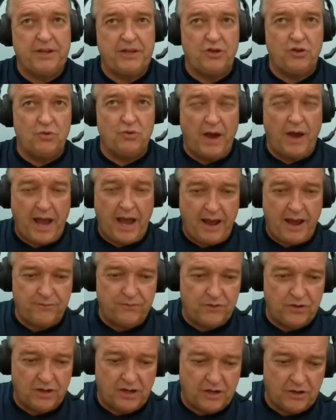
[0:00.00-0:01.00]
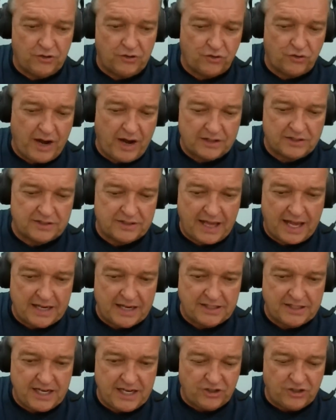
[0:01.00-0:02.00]
but you have to contrast
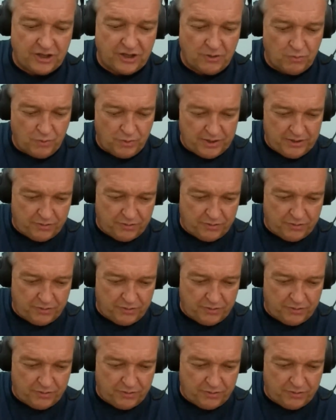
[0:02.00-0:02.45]
that teaching